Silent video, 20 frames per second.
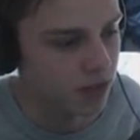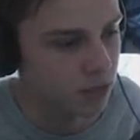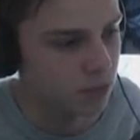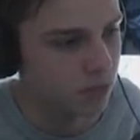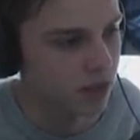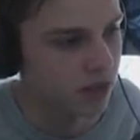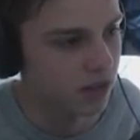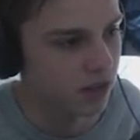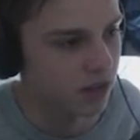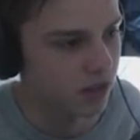that's
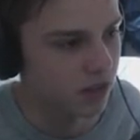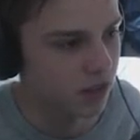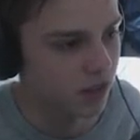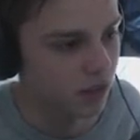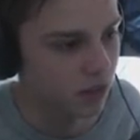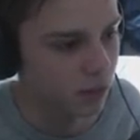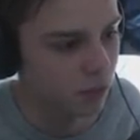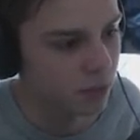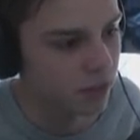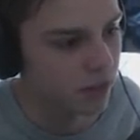been a
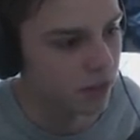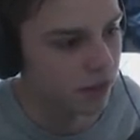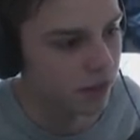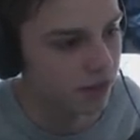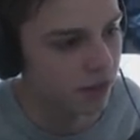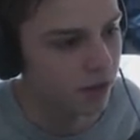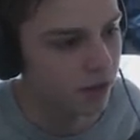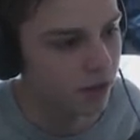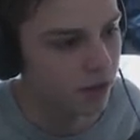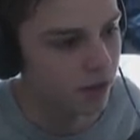lot better.
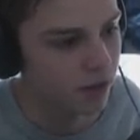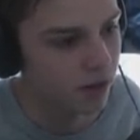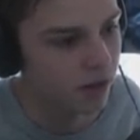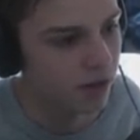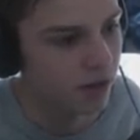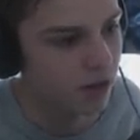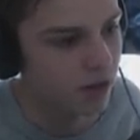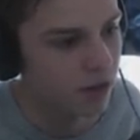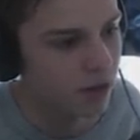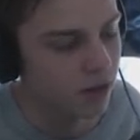Like